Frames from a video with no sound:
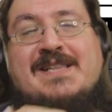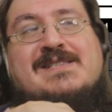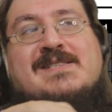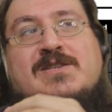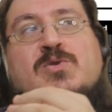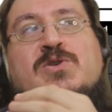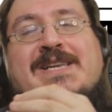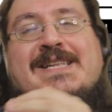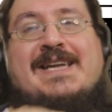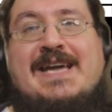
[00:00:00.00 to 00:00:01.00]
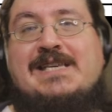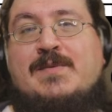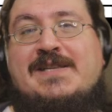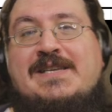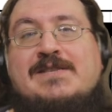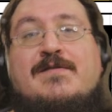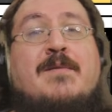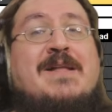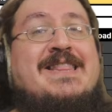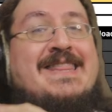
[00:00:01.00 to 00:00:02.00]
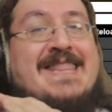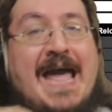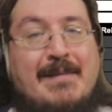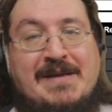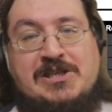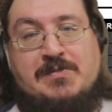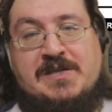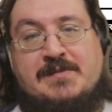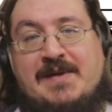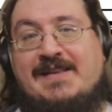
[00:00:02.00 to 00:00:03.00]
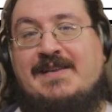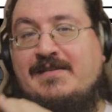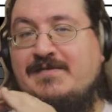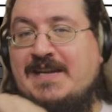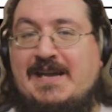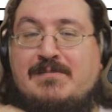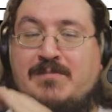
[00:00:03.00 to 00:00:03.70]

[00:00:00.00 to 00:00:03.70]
and this is usually the case with these, from a damage perspective, again,